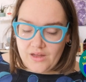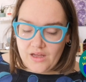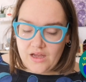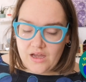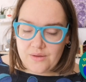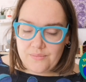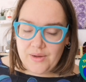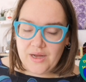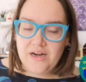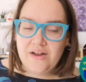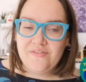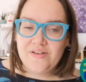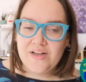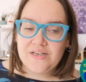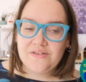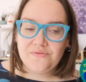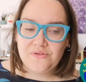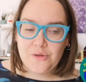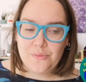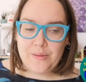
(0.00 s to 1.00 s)
and I've
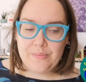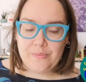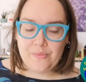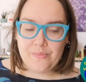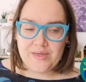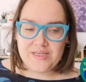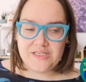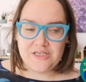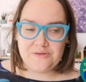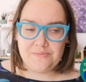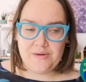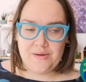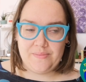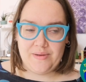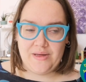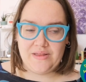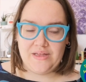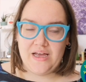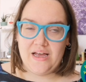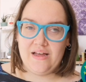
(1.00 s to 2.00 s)
had a few people message me
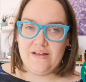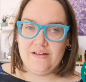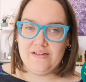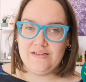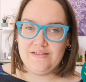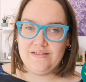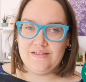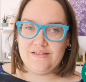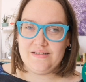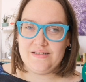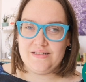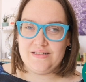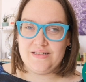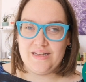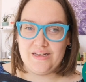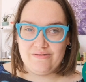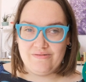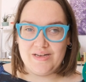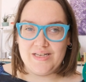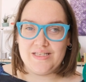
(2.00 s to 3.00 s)
about that
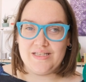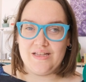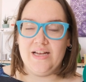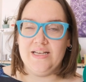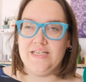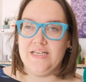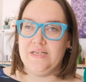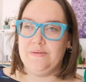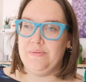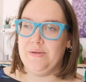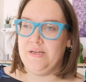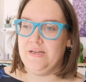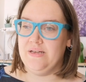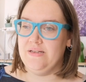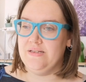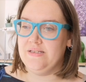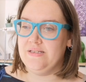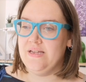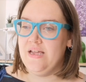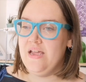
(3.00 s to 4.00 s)
series that I did,
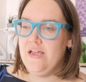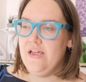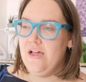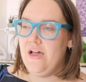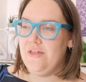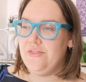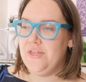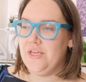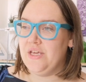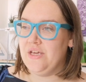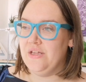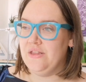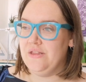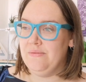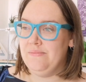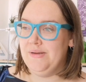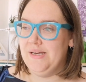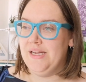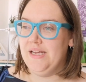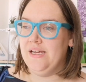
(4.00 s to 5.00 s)
because I think at
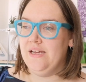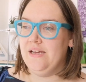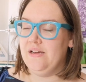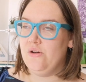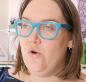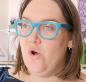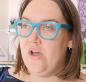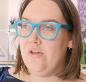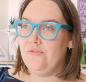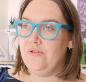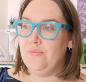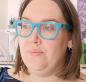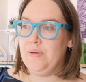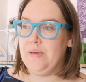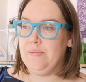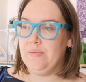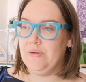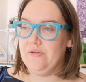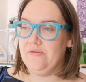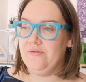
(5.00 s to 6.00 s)
the minute quite a few
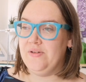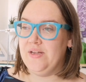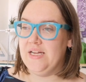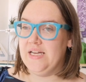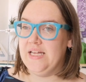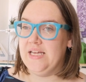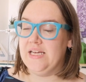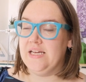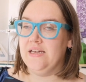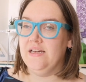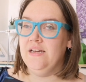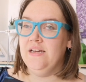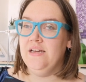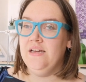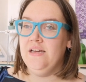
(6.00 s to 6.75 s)
people are feeling